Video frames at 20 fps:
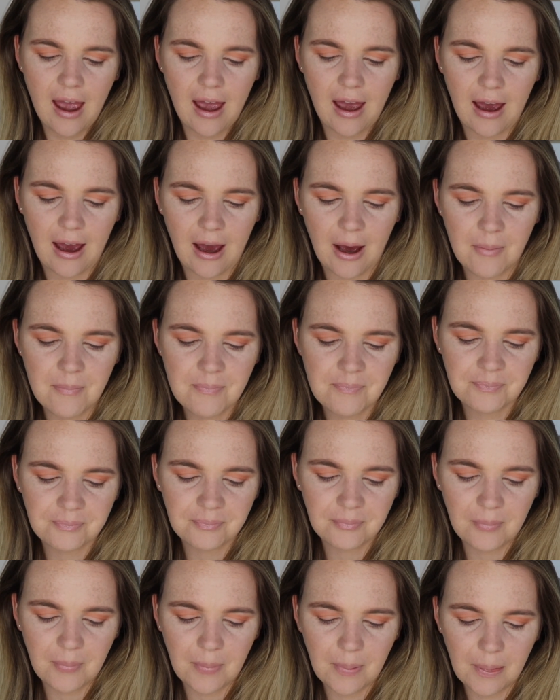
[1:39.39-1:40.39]

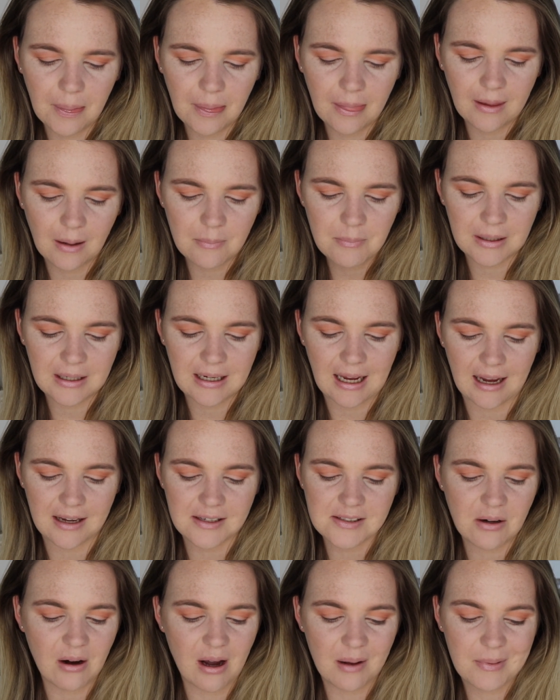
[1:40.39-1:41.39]
Um, but yeah,
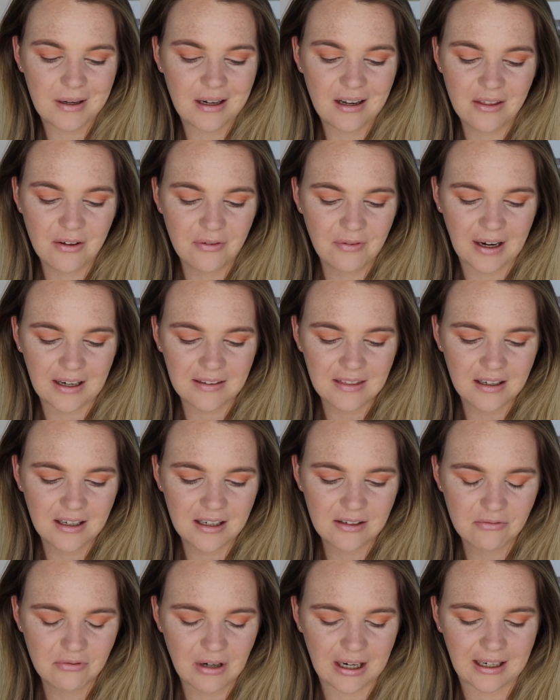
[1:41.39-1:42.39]
so I mean, the fact that
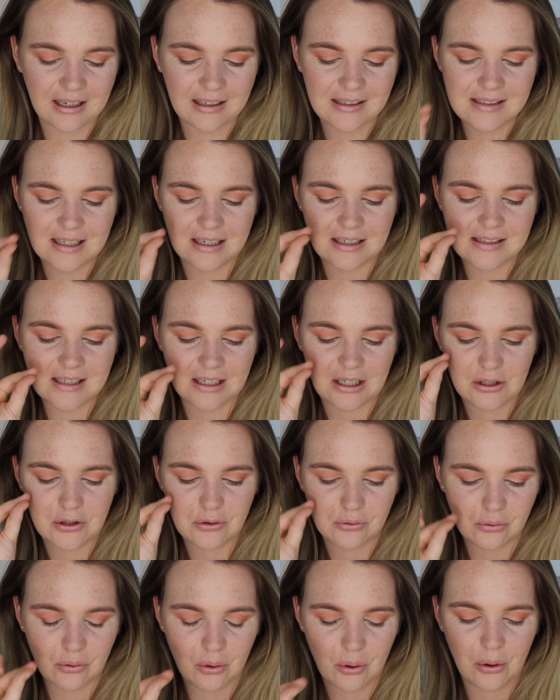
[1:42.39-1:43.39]
it reckons that it's going
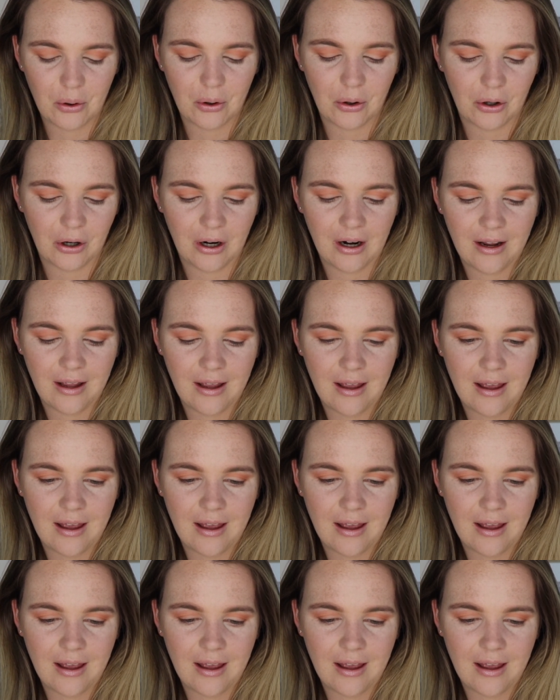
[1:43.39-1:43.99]
to draw,